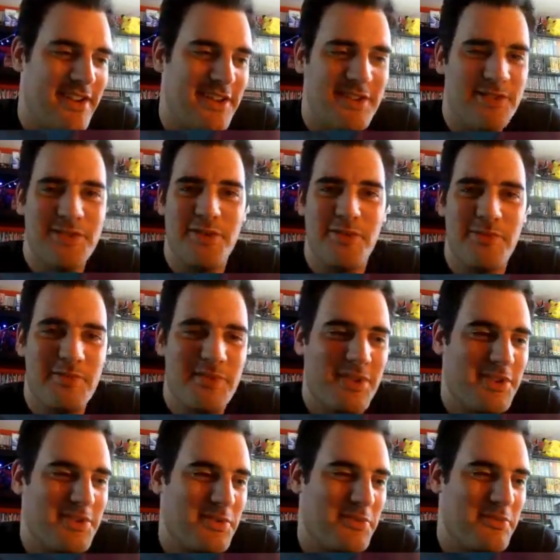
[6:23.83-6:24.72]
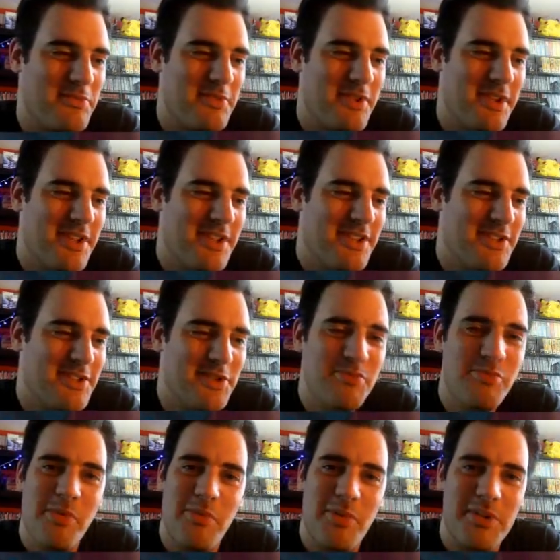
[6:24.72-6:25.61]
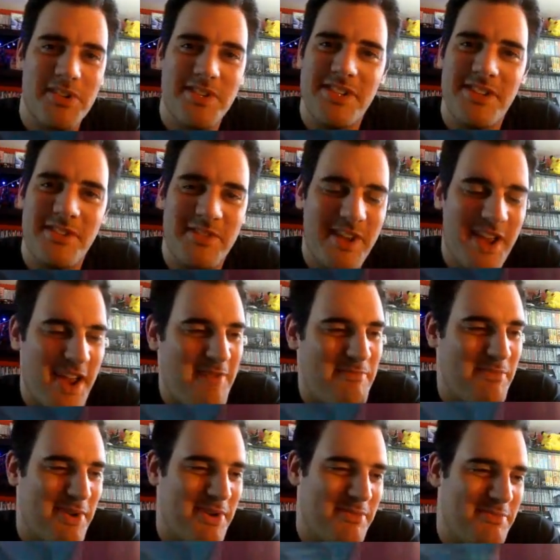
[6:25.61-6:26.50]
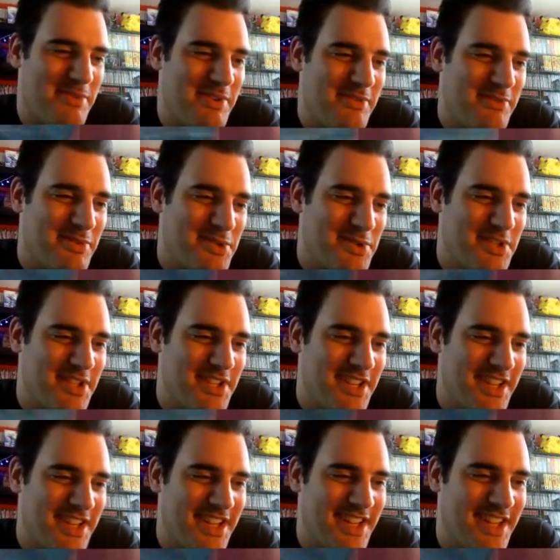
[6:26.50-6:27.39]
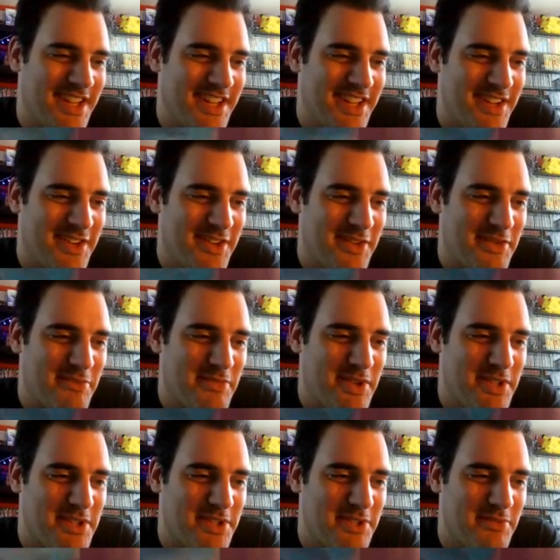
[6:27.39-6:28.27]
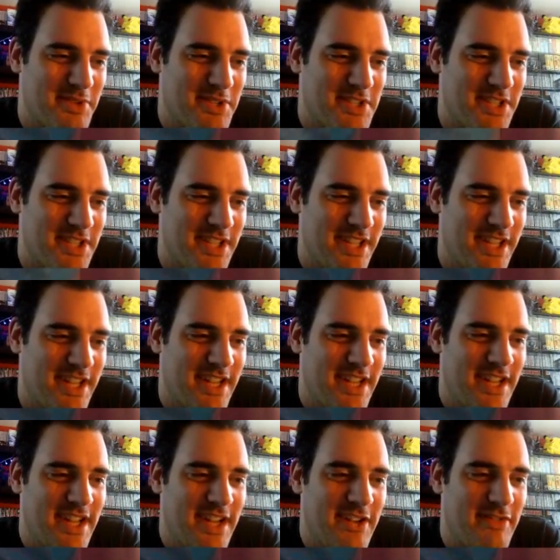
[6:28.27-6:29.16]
It gives you a sort of super positive camber, but unfortunately I got a bit too much in there.